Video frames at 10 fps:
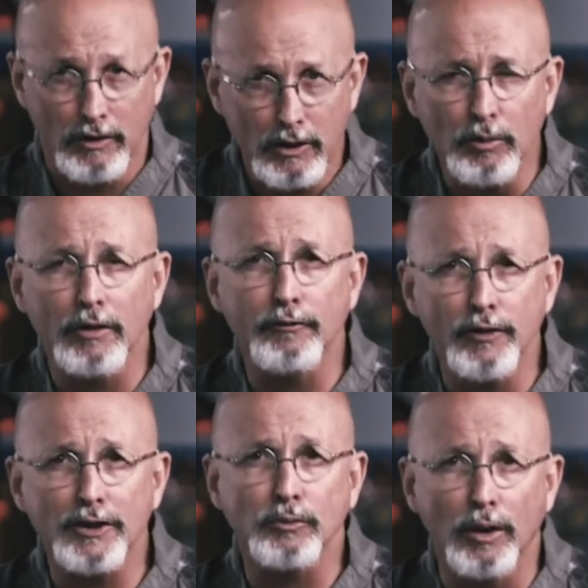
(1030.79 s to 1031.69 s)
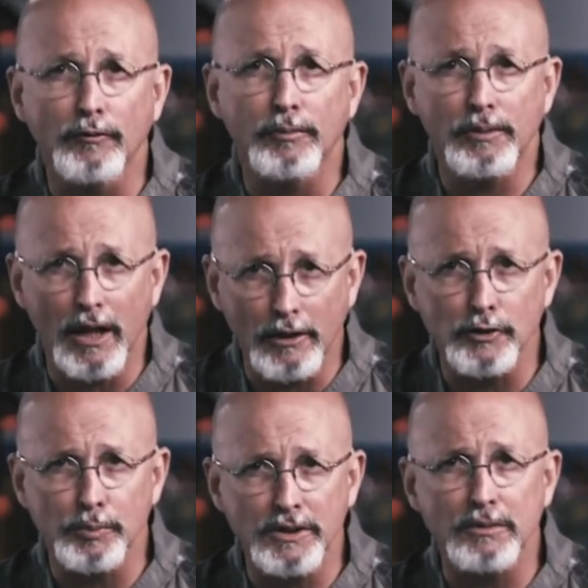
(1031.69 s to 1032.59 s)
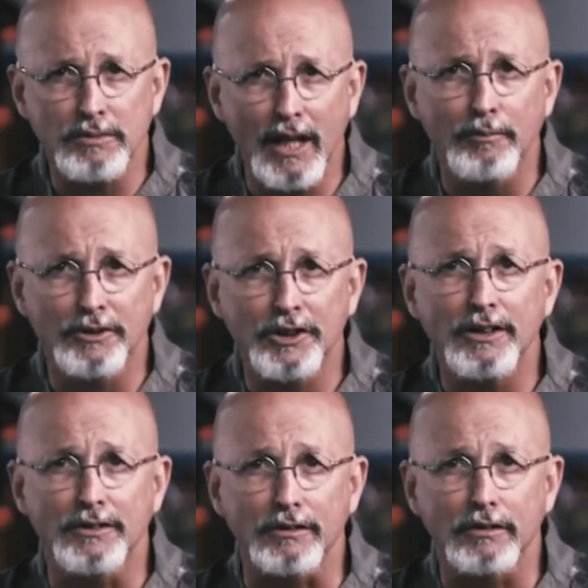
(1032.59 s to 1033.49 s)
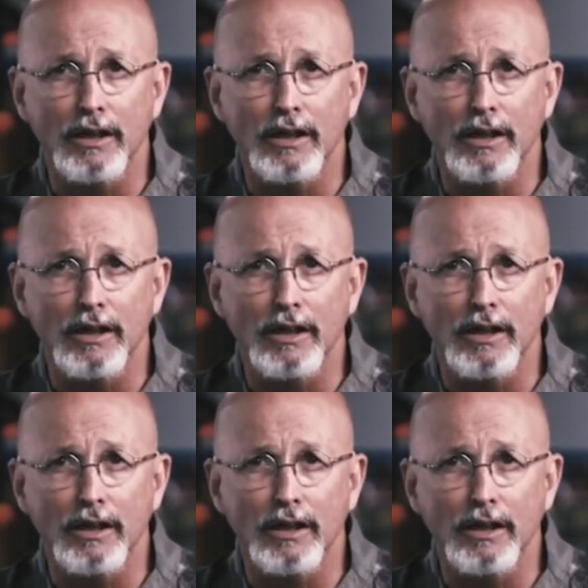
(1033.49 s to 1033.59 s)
You want a fresh word from God? Go spend some time with Jesus.